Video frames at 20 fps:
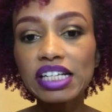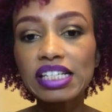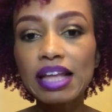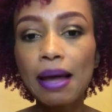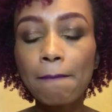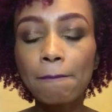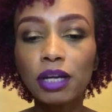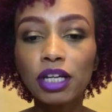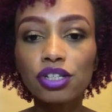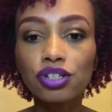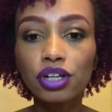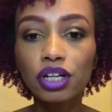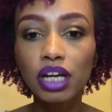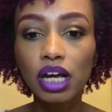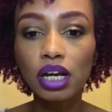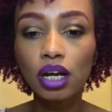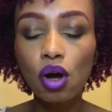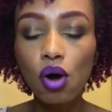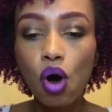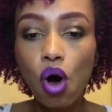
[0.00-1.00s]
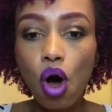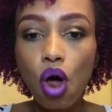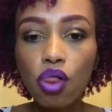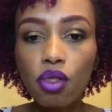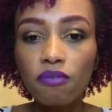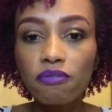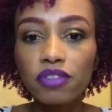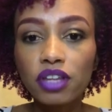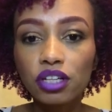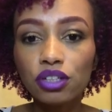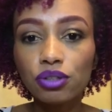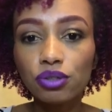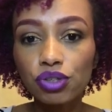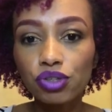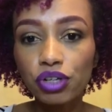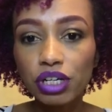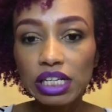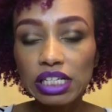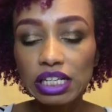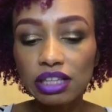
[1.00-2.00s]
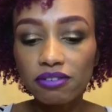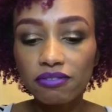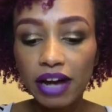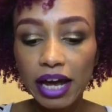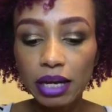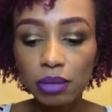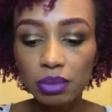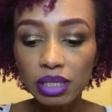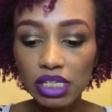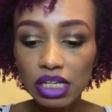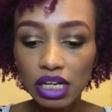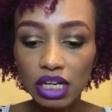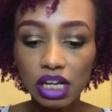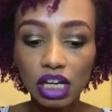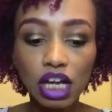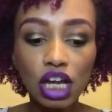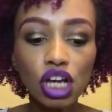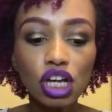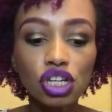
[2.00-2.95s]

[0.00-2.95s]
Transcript: That means you're getting all of the nutrients and the vitamins in it.